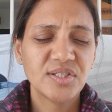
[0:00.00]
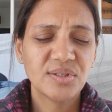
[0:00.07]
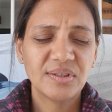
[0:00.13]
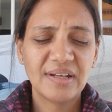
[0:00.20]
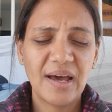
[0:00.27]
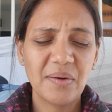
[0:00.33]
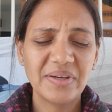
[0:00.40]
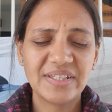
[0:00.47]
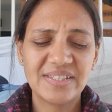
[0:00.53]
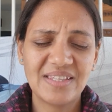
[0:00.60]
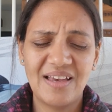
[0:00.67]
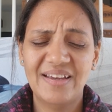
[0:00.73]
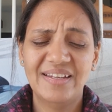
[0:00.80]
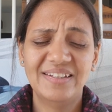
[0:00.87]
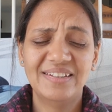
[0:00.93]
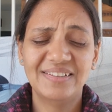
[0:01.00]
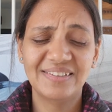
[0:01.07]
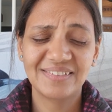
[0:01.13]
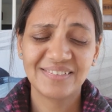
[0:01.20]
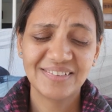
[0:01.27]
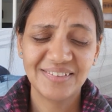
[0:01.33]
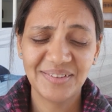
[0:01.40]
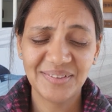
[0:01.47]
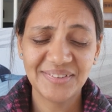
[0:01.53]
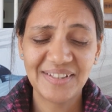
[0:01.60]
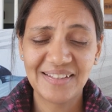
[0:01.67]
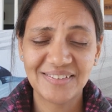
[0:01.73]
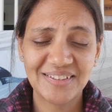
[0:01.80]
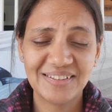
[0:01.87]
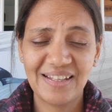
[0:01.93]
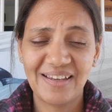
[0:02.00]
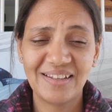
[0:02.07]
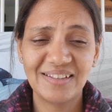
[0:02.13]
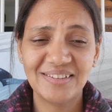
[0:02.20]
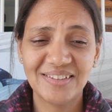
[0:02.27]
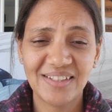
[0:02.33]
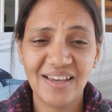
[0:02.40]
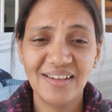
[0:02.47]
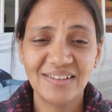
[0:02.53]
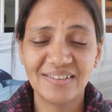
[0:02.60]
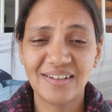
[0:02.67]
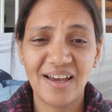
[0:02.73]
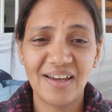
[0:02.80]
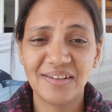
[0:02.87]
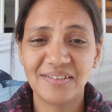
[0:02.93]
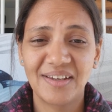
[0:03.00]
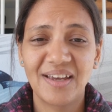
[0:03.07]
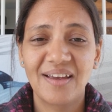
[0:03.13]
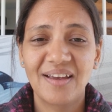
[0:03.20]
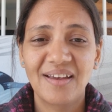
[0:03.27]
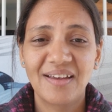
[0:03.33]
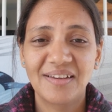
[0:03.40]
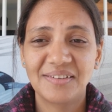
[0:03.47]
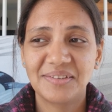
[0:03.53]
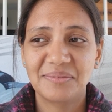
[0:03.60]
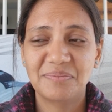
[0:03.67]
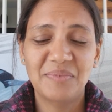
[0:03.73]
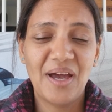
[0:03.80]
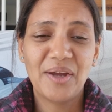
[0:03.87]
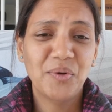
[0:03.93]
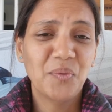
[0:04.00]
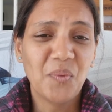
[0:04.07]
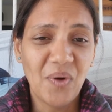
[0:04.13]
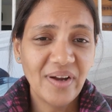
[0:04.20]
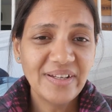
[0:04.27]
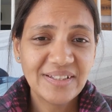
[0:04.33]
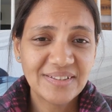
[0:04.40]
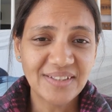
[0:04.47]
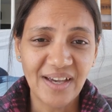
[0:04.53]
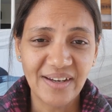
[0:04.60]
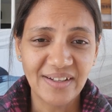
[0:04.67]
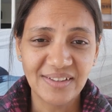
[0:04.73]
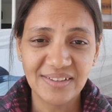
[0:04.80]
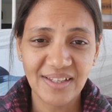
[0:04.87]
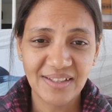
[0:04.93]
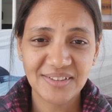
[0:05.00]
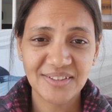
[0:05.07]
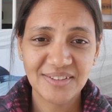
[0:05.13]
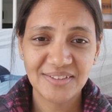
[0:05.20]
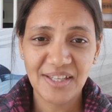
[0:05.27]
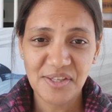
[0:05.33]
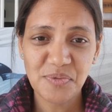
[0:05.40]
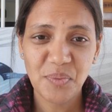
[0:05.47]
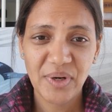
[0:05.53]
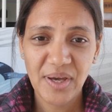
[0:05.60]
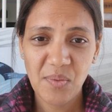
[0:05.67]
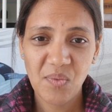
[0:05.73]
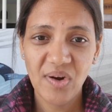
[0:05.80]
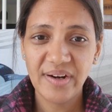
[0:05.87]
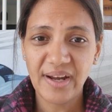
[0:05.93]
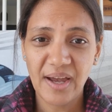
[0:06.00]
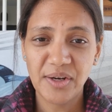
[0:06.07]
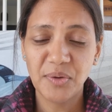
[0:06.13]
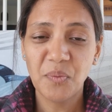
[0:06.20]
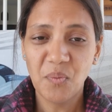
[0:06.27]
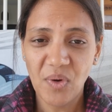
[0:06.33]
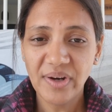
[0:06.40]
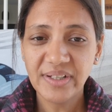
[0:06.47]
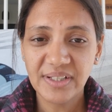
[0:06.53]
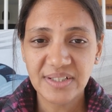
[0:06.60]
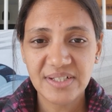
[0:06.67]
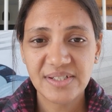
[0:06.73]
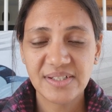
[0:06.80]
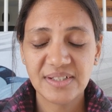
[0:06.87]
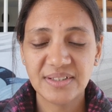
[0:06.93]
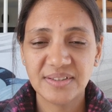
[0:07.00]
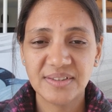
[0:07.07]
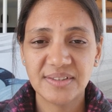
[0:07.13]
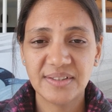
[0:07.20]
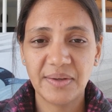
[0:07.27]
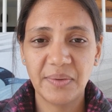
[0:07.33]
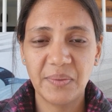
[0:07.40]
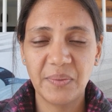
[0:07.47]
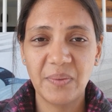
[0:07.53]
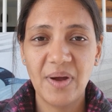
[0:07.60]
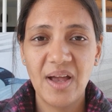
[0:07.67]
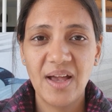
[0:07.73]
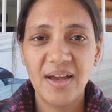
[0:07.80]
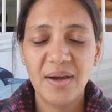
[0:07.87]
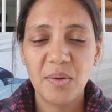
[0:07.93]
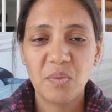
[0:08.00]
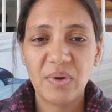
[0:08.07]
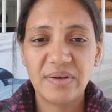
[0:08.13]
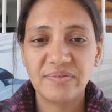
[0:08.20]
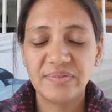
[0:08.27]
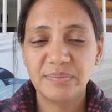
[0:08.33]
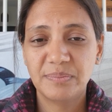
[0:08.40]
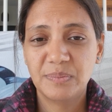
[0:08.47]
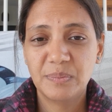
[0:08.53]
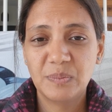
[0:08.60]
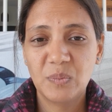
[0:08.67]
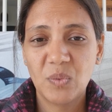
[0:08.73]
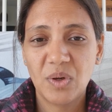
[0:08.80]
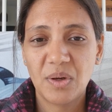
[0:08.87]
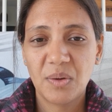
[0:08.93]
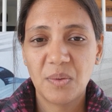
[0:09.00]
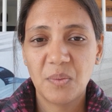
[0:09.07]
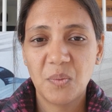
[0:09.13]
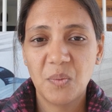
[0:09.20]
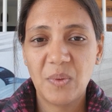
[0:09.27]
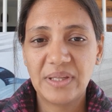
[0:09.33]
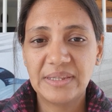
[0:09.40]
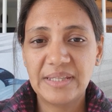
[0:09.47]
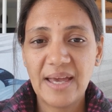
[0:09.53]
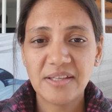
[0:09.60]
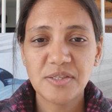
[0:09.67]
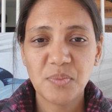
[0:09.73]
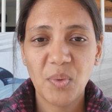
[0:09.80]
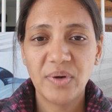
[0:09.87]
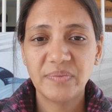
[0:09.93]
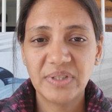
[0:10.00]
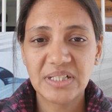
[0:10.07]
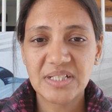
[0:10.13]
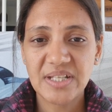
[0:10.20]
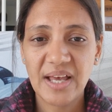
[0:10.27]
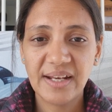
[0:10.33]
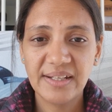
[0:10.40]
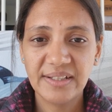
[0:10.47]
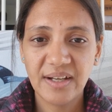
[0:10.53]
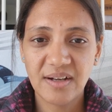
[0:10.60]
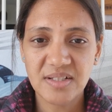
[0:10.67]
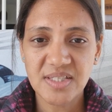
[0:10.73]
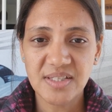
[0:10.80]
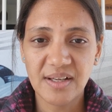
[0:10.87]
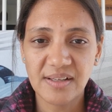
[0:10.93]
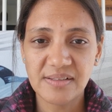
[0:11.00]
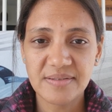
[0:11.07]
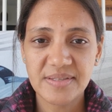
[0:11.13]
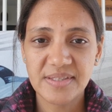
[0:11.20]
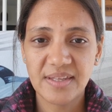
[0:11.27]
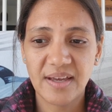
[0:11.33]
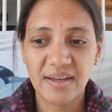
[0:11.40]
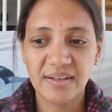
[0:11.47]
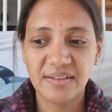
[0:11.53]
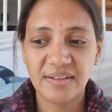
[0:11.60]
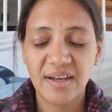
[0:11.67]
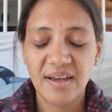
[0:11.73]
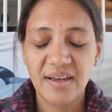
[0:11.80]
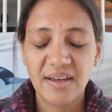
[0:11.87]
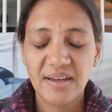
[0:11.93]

to allow anxiety? You know, that's like insane. I don't want anxiety. That's what I want. I don't want it. So when that's what we are telling ourselves, then